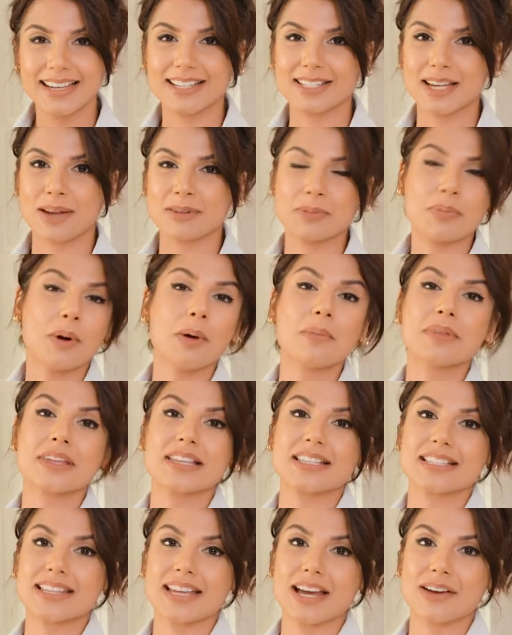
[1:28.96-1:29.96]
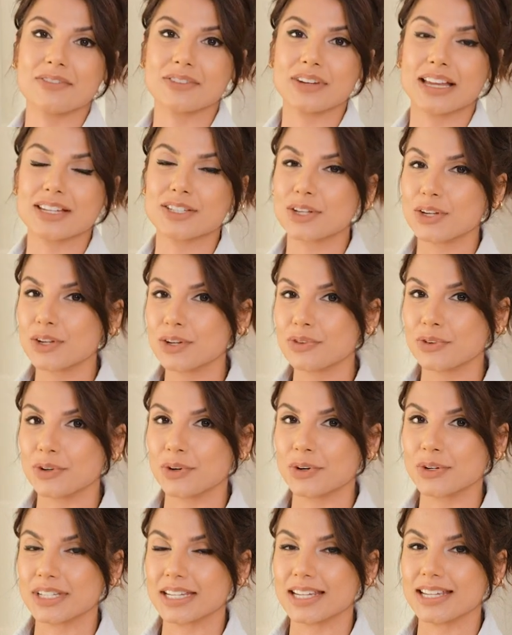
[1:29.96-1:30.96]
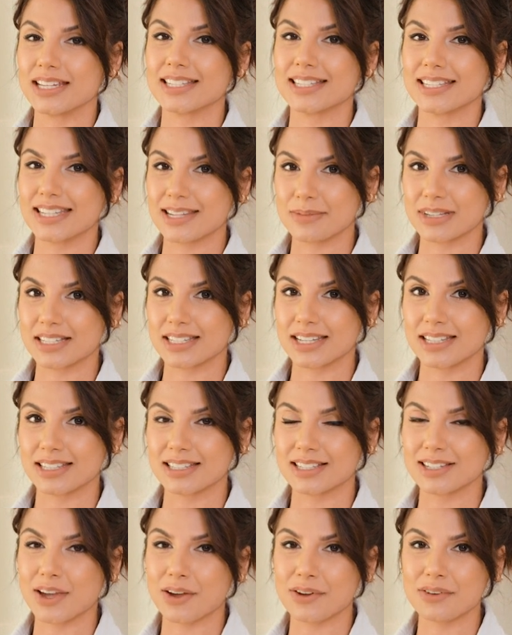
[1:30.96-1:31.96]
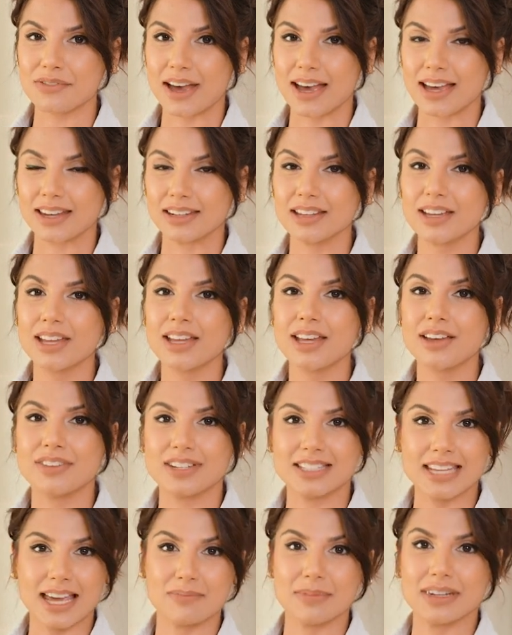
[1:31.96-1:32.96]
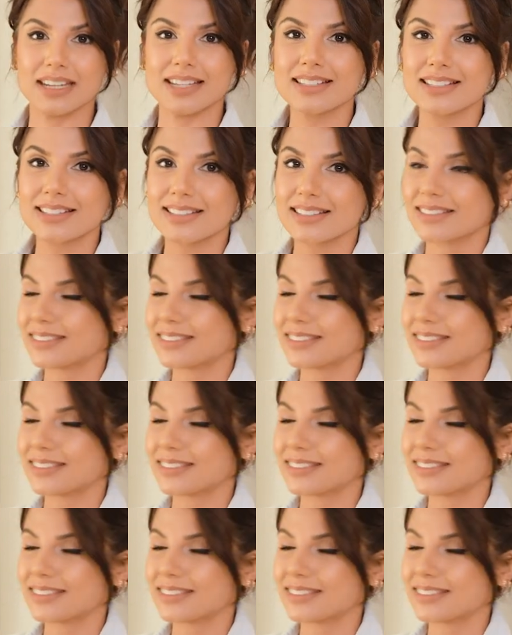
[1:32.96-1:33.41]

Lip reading: It's time to pop these in the oven at 240, steam assist, no fan, for 10 minutes.